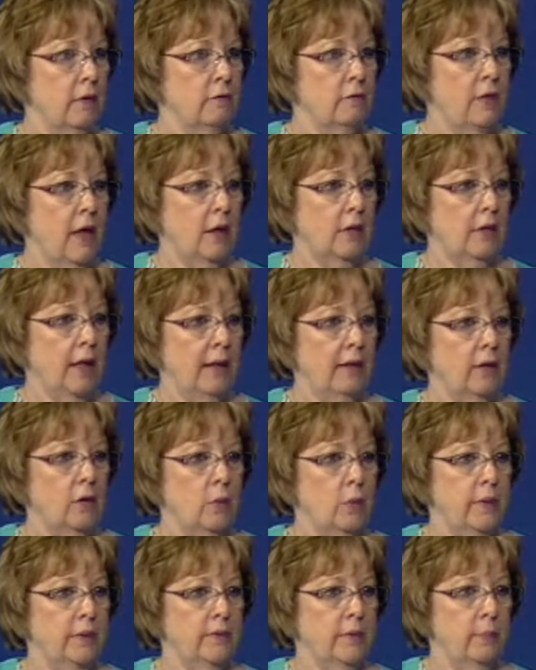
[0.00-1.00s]
felt like
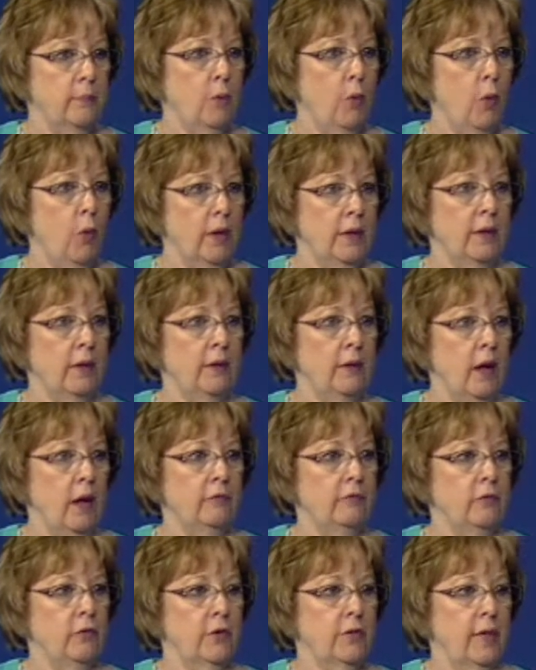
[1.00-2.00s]
it was important
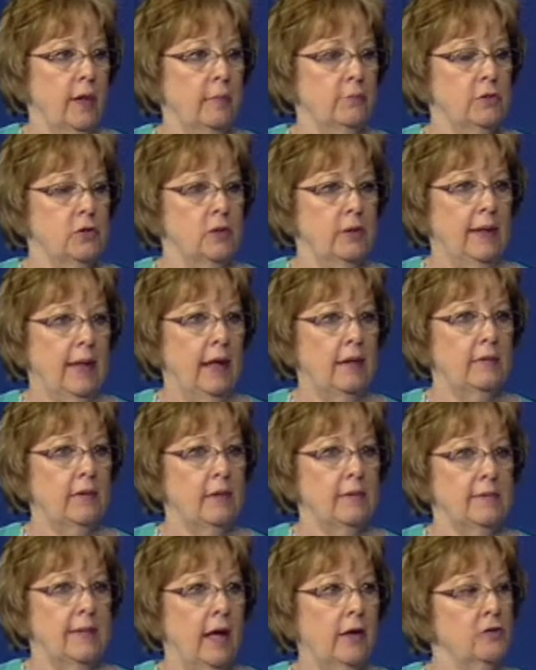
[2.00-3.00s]
enough for them to get
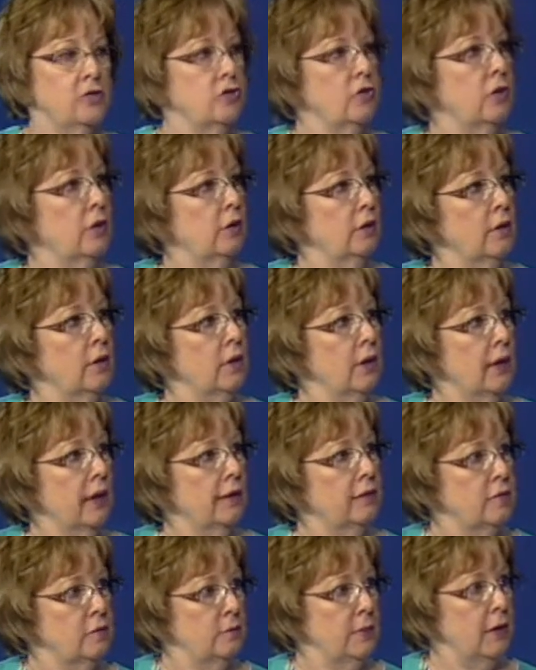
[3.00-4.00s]
this extra
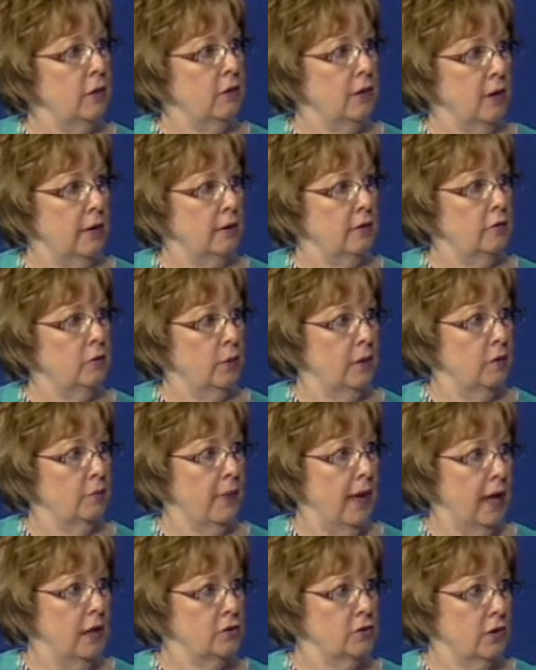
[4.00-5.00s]
experience with
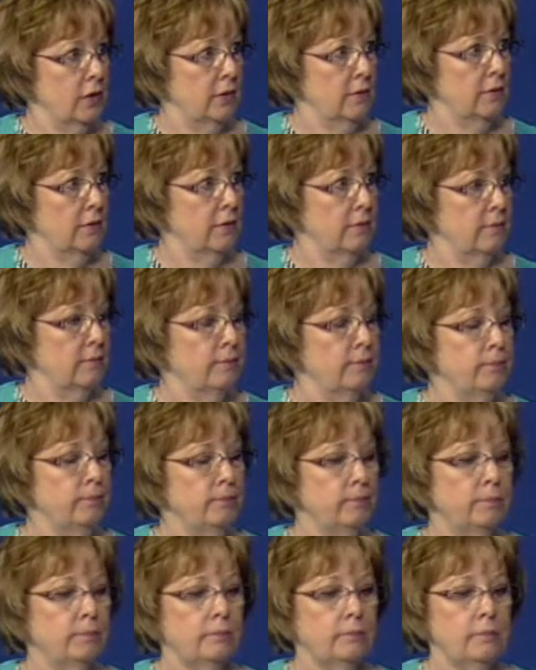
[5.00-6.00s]
patients.
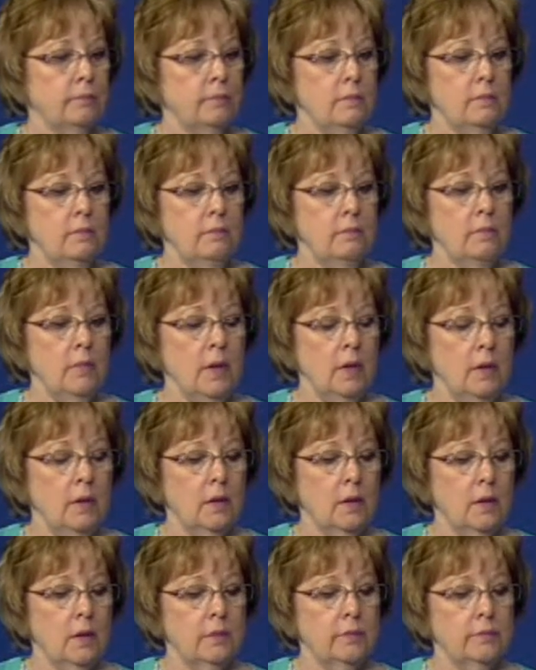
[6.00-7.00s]

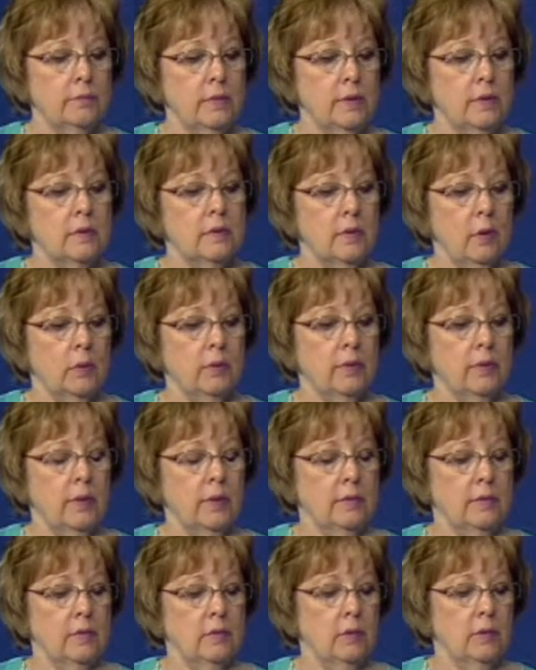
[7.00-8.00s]
Um, So,
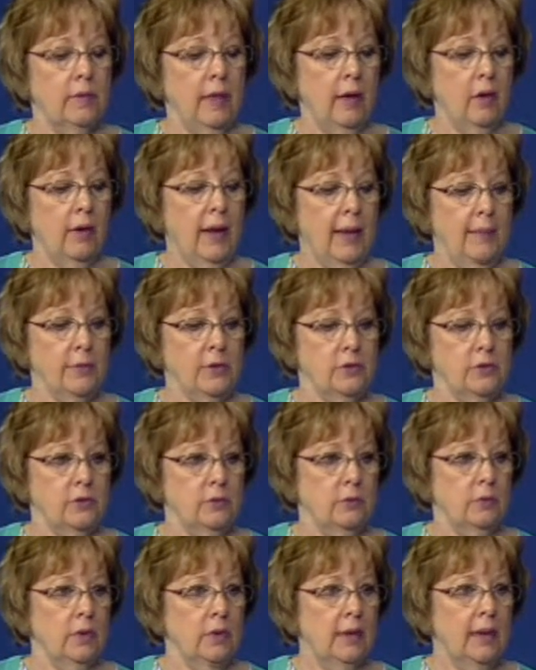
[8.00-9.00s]
so they're able
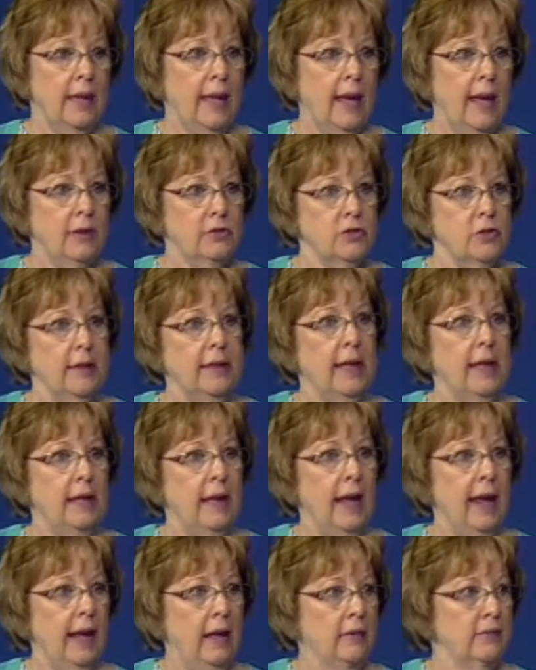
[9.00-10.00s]
to actually get
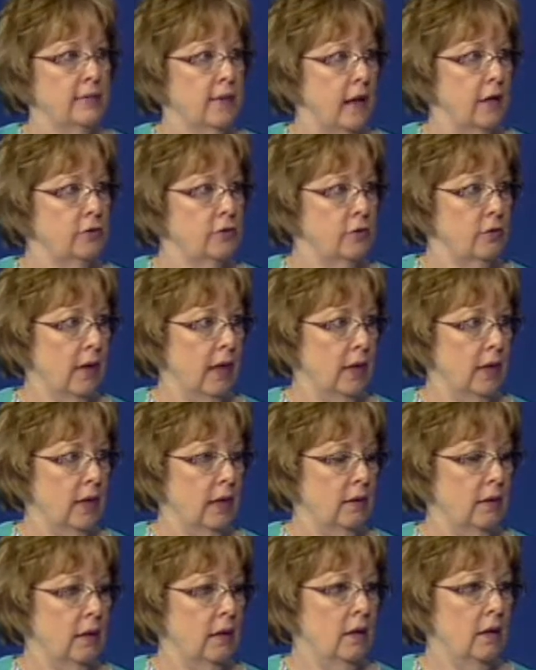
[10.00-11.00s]
hands-on
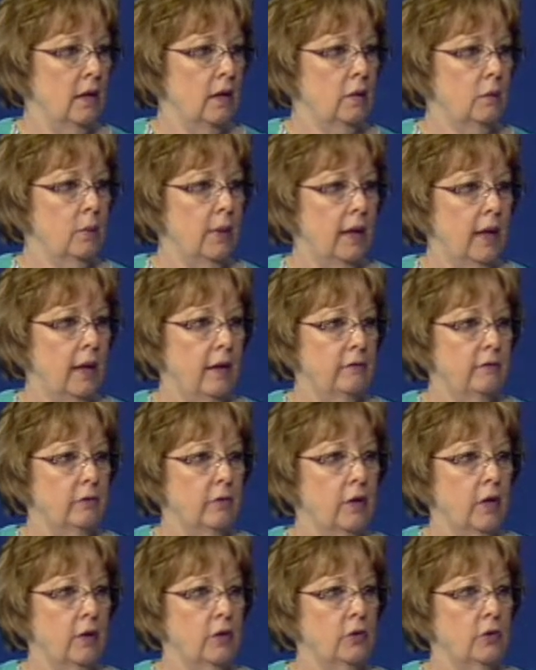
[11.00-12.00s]
training. We have
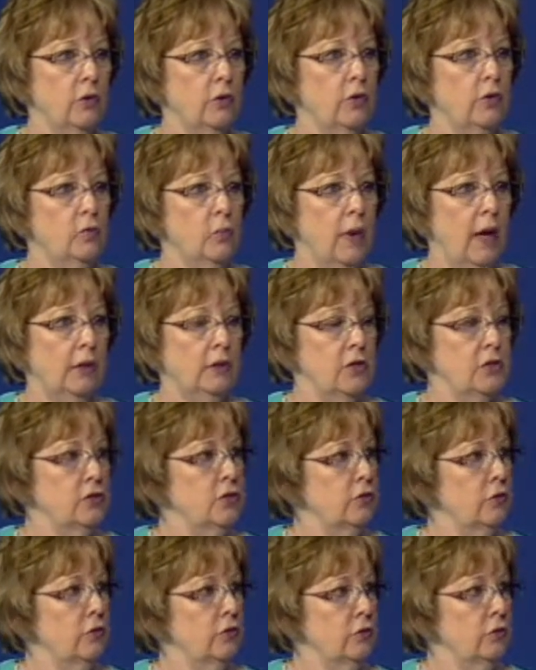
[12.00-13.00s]
uh, nurse
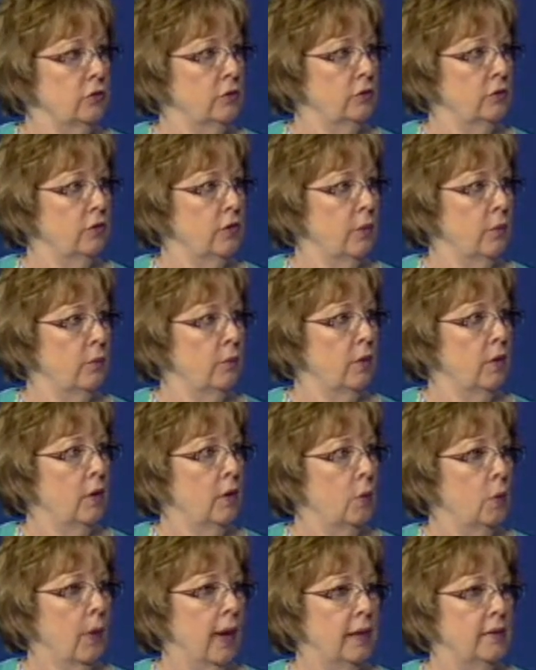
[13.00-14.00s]
practitioner students from
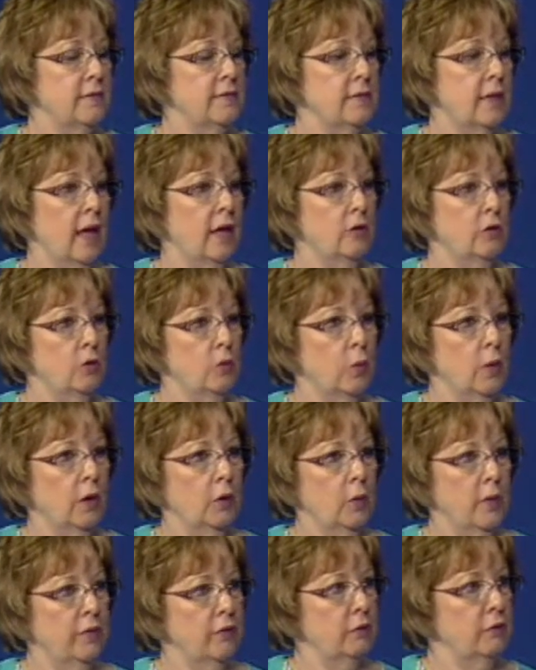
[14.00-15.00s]
Wayne State who
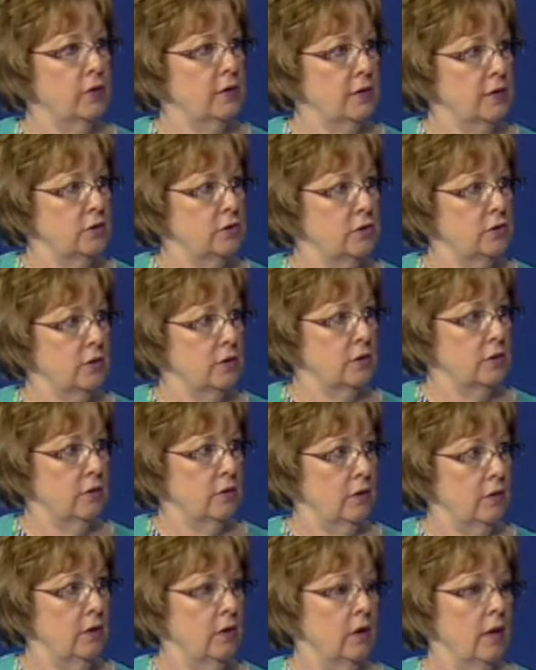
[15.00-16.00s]
work with
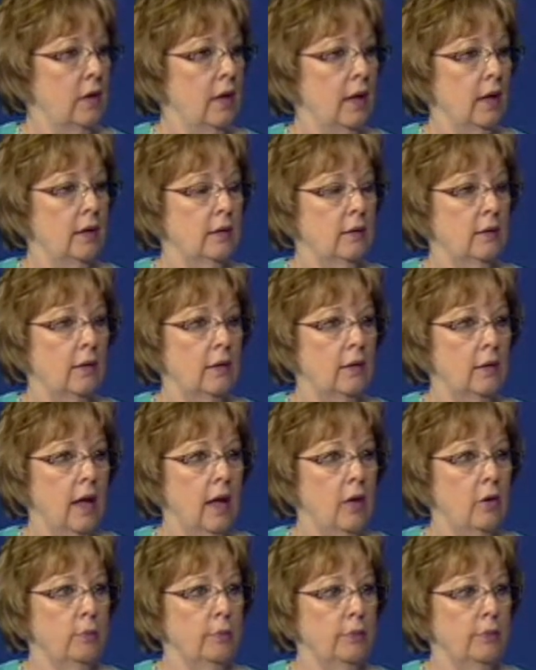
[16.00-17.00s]
physicians and
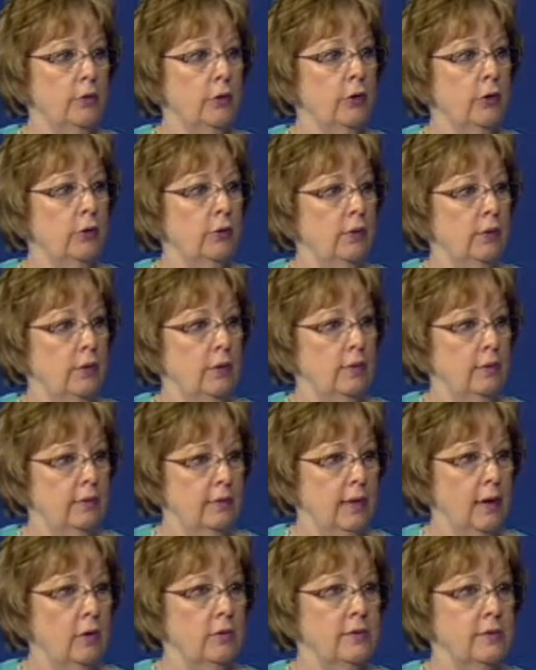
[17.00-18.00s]
help
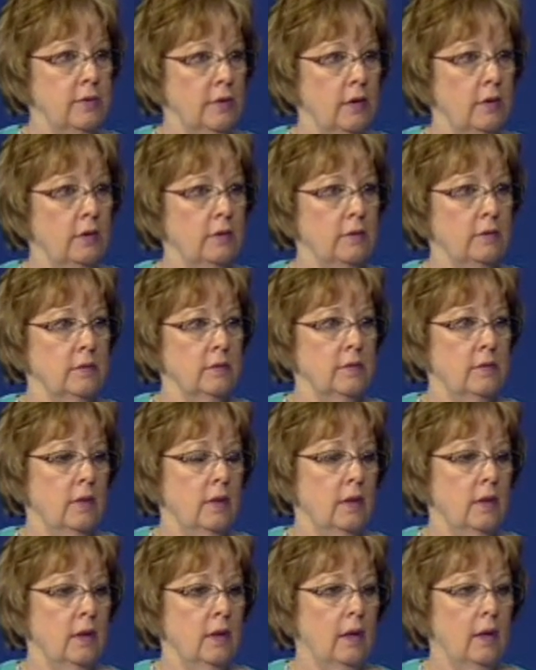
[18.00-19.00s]
learn their skills.
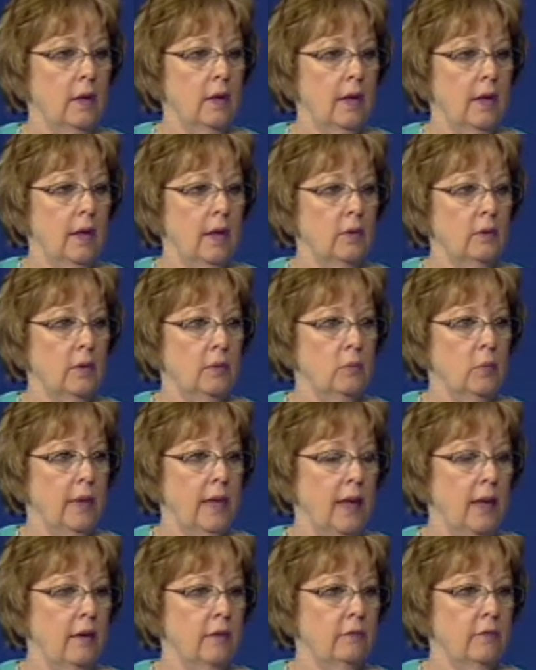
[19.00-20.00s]
And
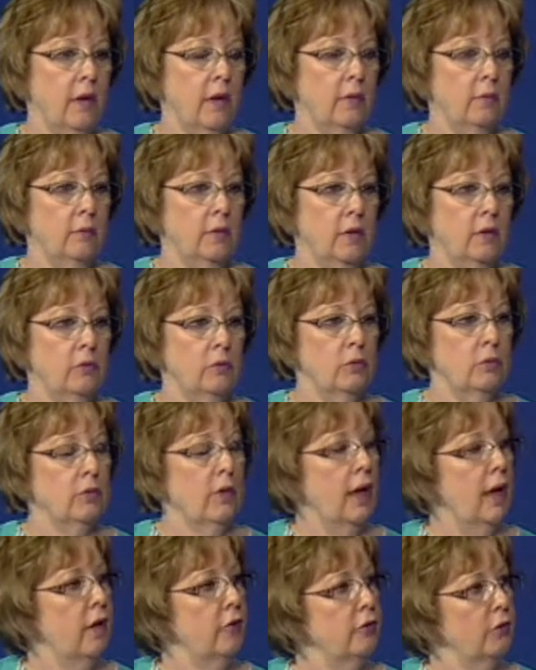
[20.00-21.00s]
we have uh, in, through
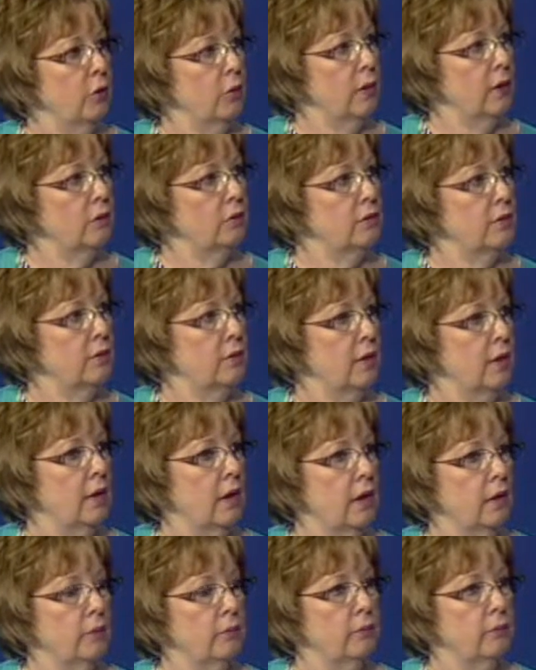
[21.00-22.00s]
the health careers
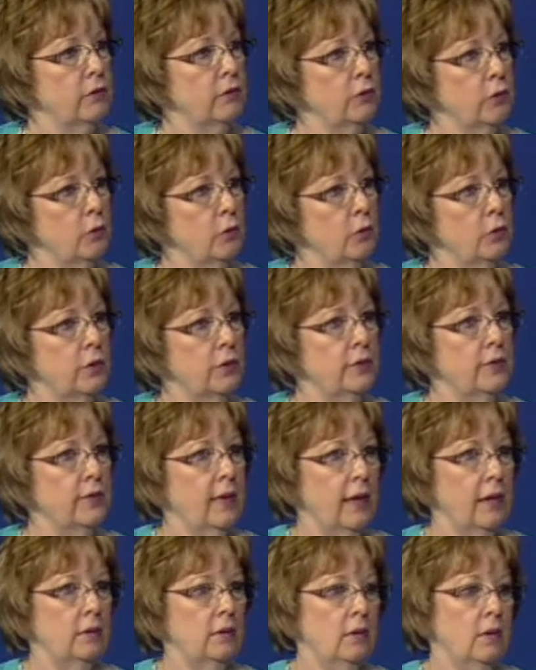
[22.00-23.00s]
um, schools
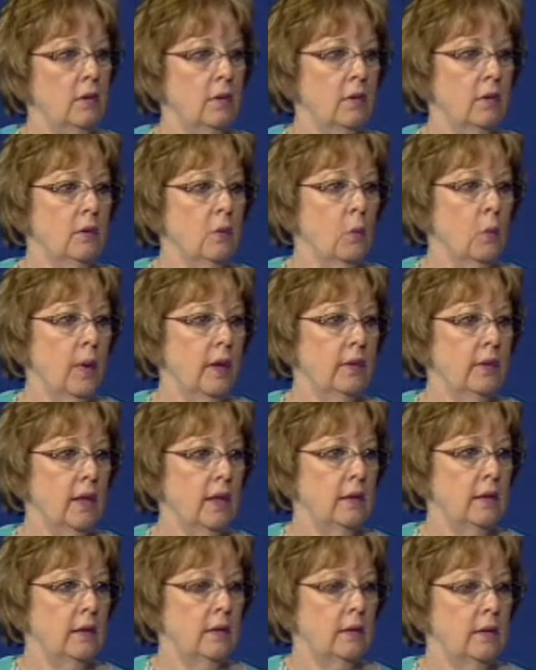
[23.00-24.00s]
and one
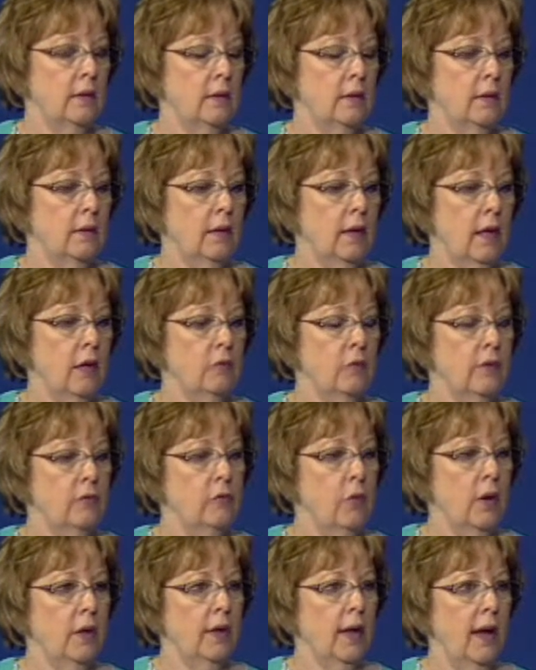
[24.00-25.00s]
that Henry
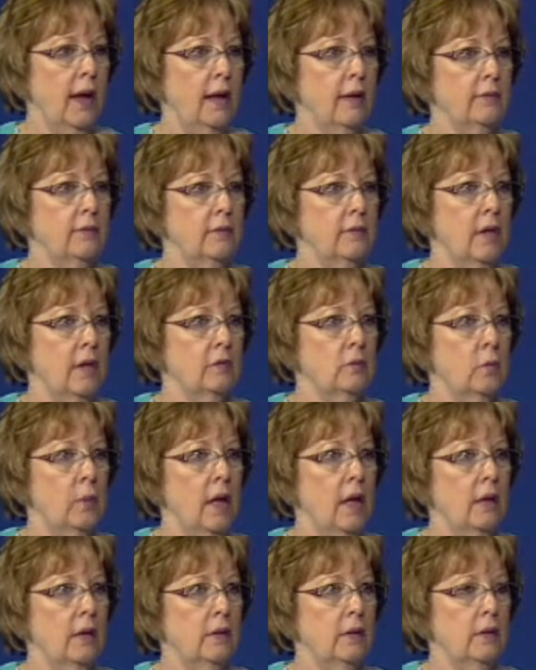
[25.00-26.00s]
Ford has as
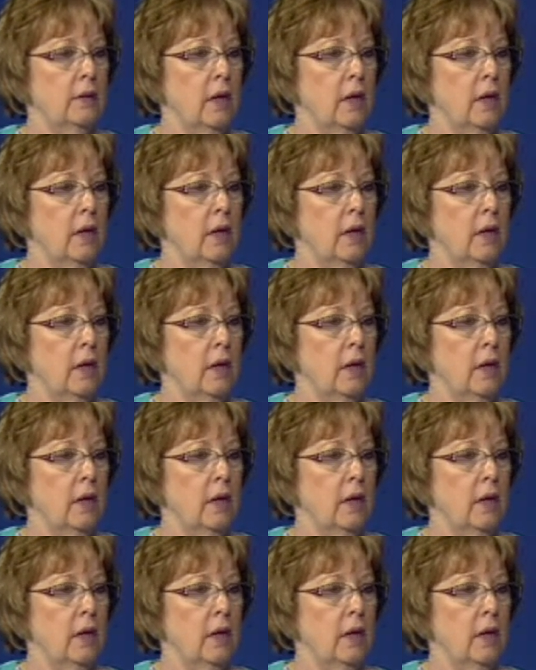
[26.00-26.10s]
well